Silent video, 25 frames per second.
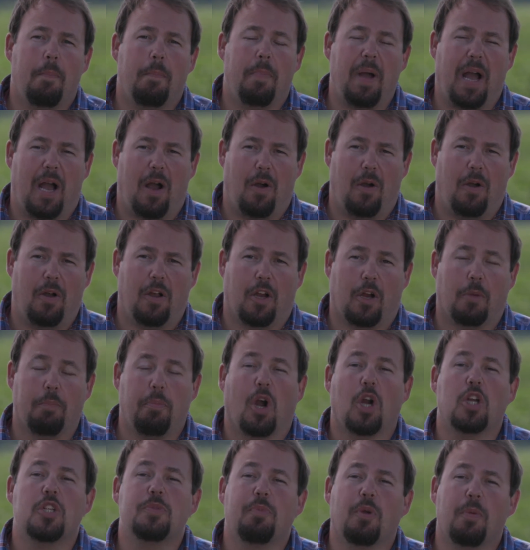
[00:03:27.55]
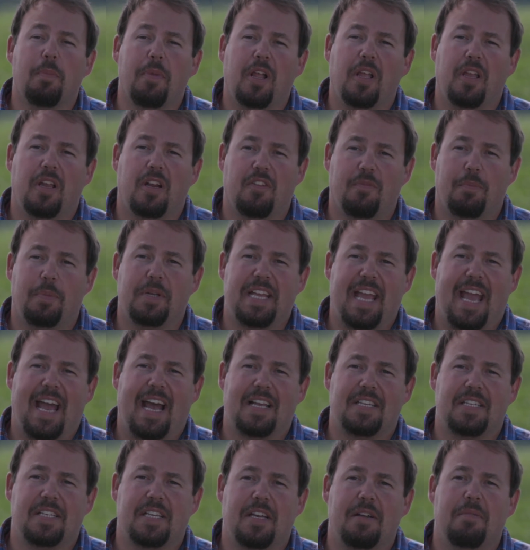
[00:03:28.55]
pound or parts per million of
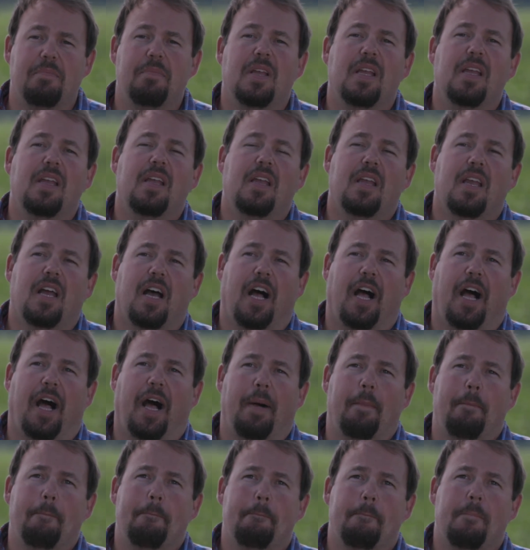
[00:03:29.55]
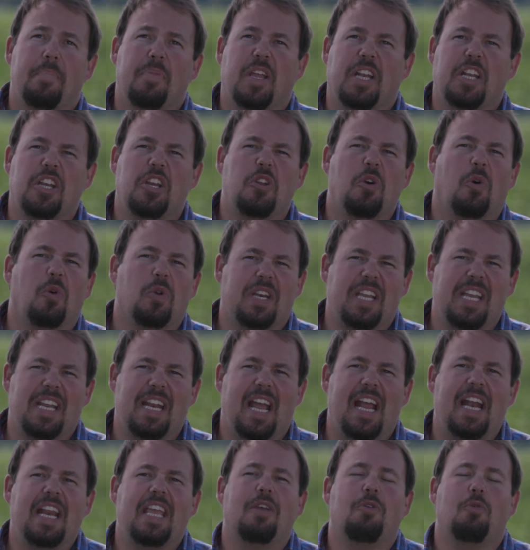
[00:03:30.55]
potassium, um, then you don't need
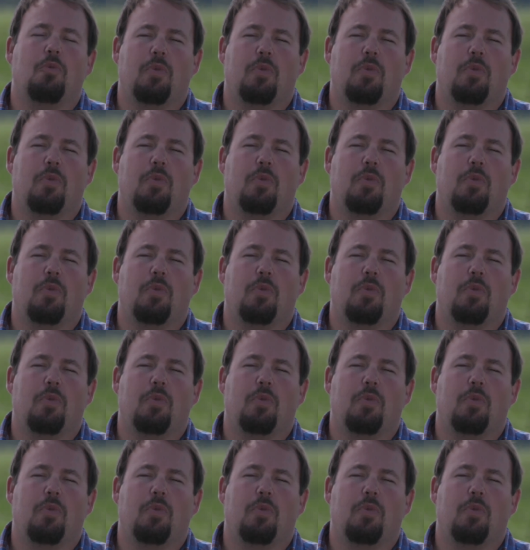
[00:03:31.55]
any.